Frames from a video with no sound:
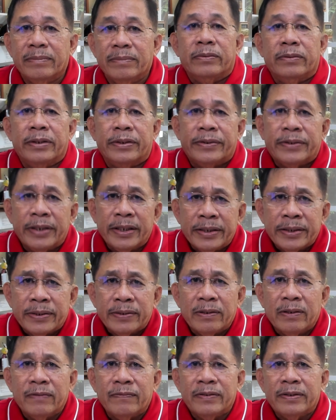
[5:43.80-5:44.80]
The test
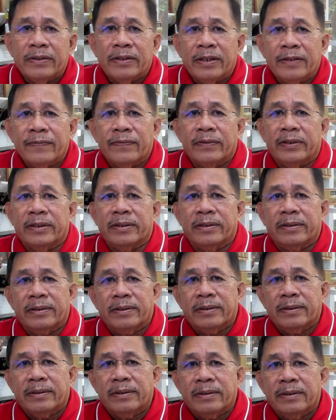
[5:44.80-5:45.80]
of
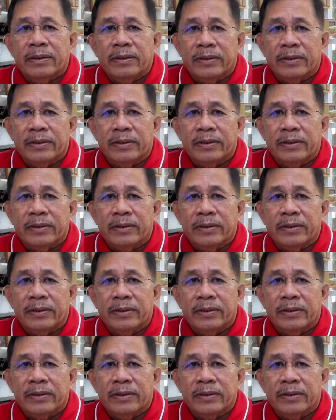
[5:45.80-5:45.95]
interference,